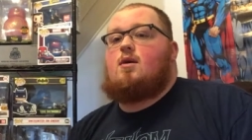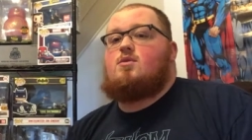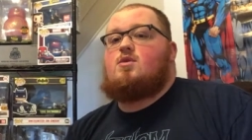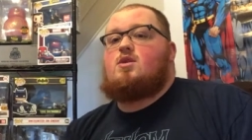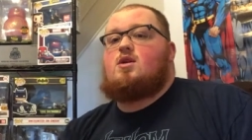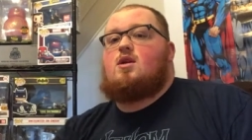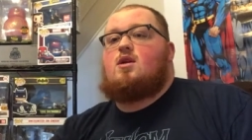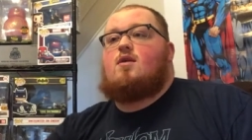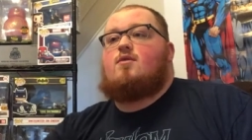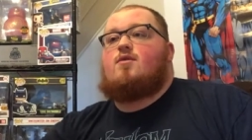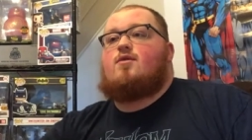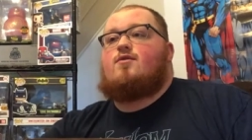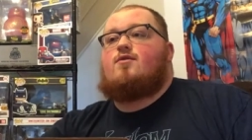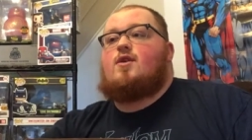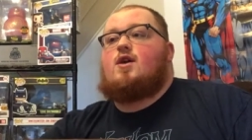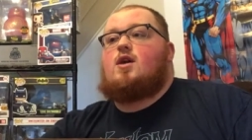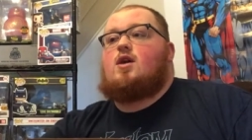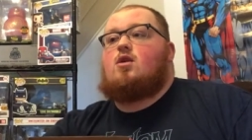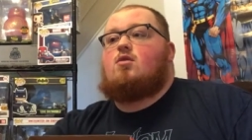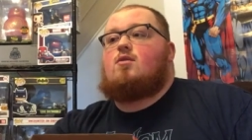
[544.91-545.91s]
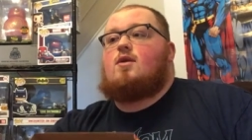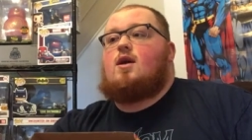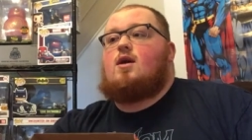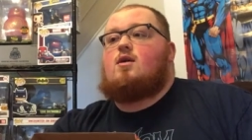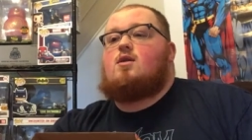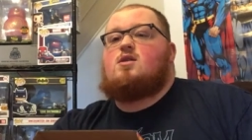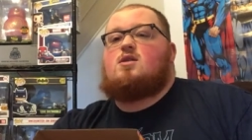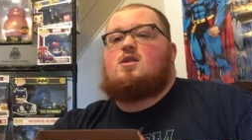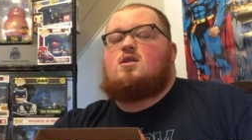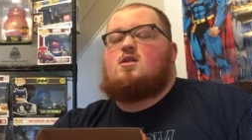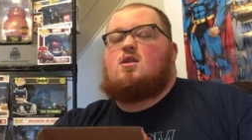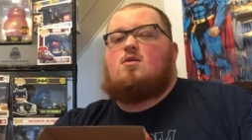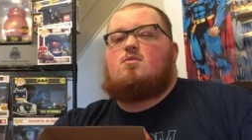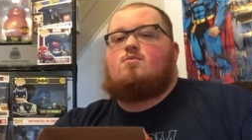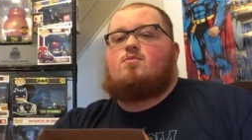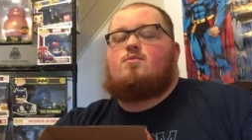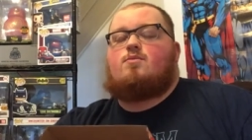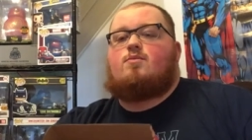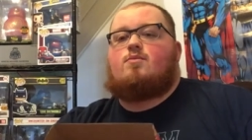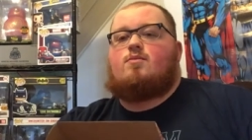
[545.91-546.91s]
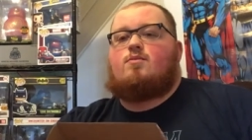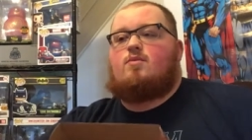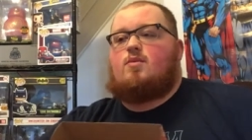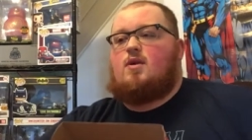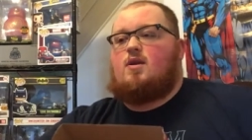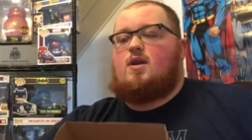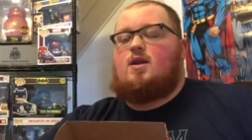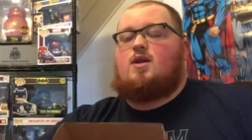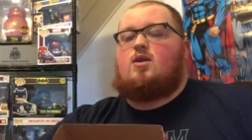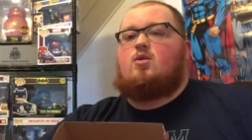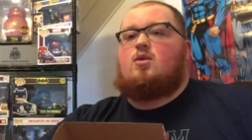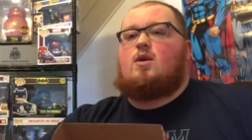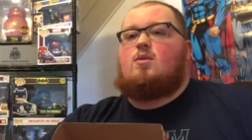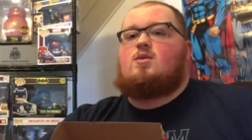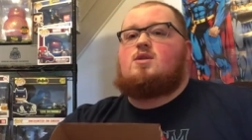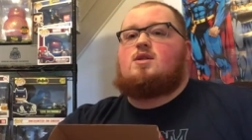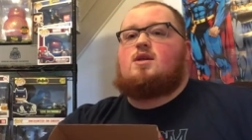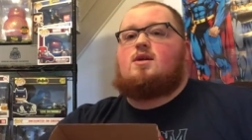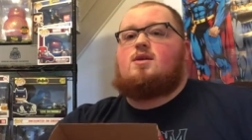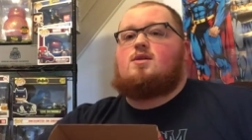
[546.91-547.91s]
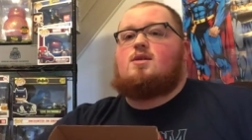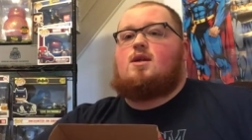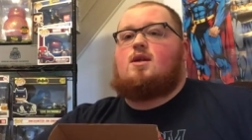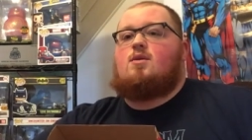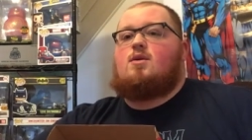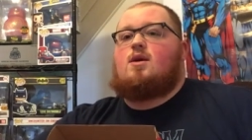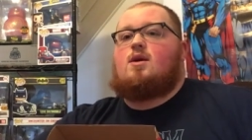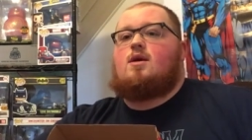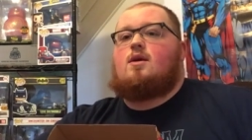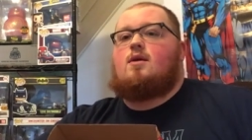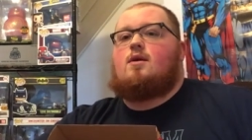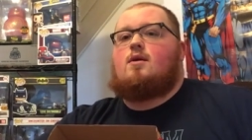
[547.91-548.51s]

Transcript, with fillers: I'm just going to have a feel around because there's no, I think they're all going to be stickers anyway.